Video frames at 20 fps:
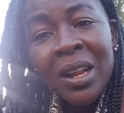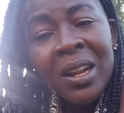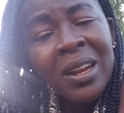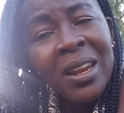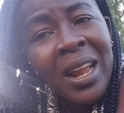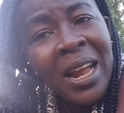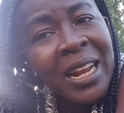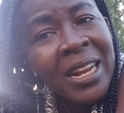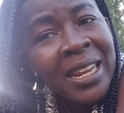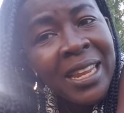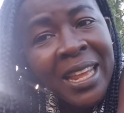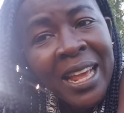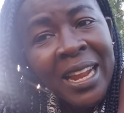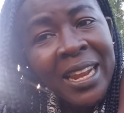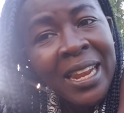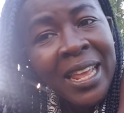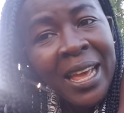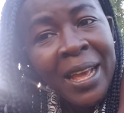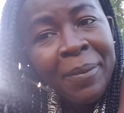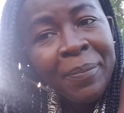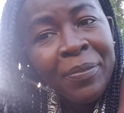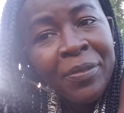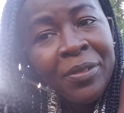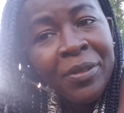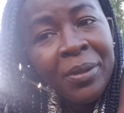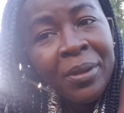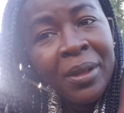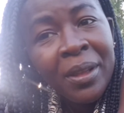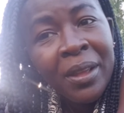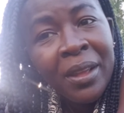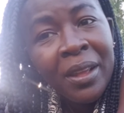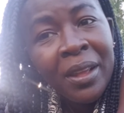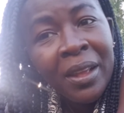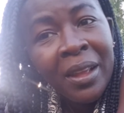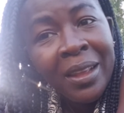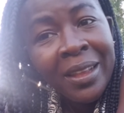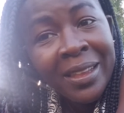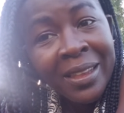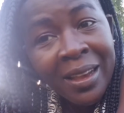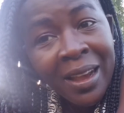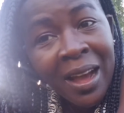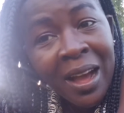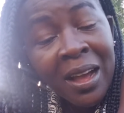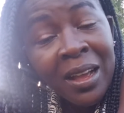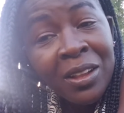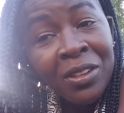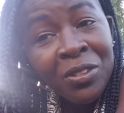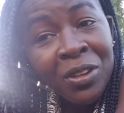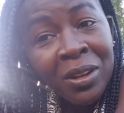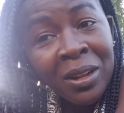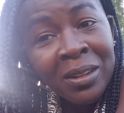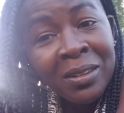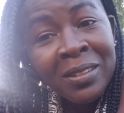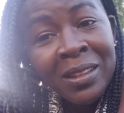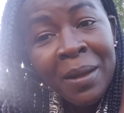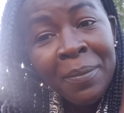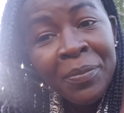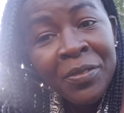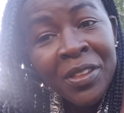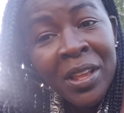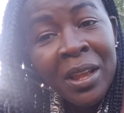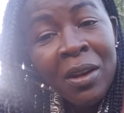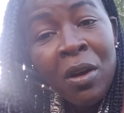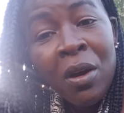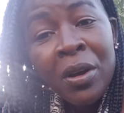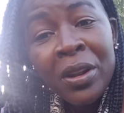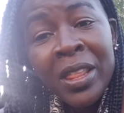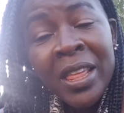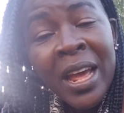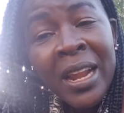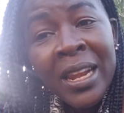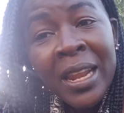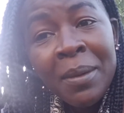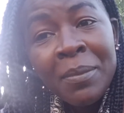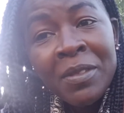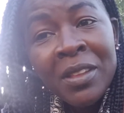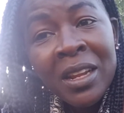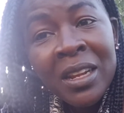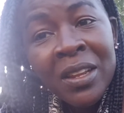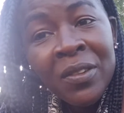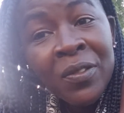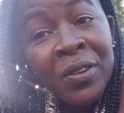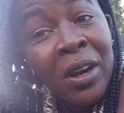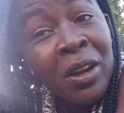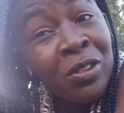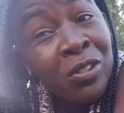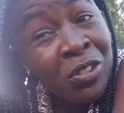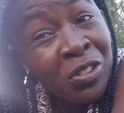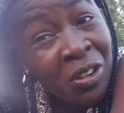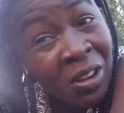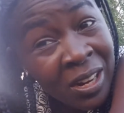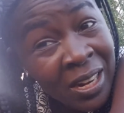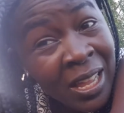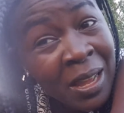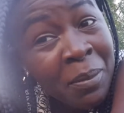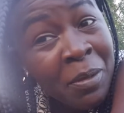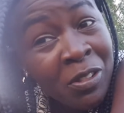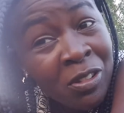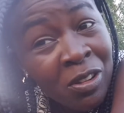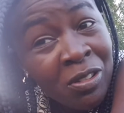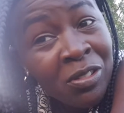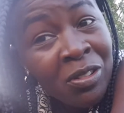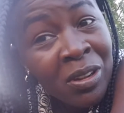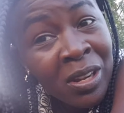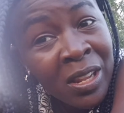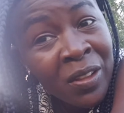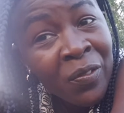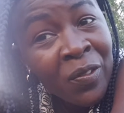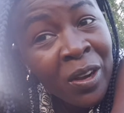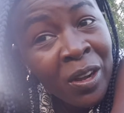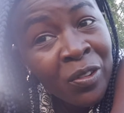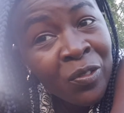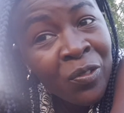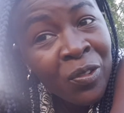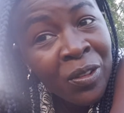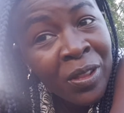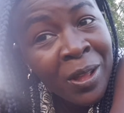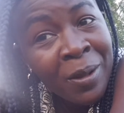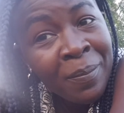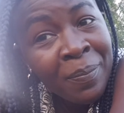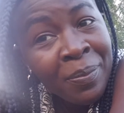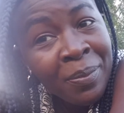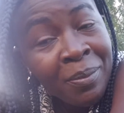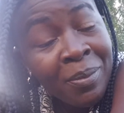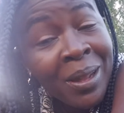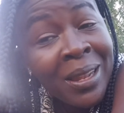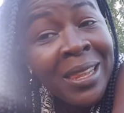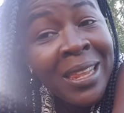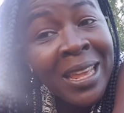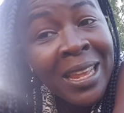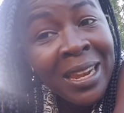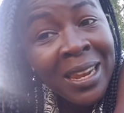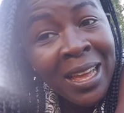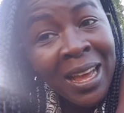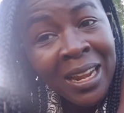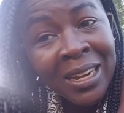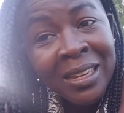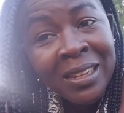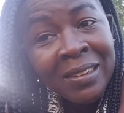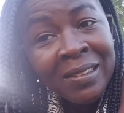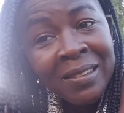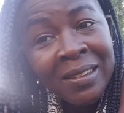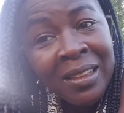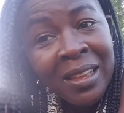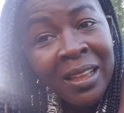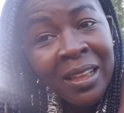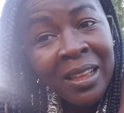Learn their names. Yeah, yeah. Some say, oh, their names are difficult. Your name is also difficult for them, but they learn it.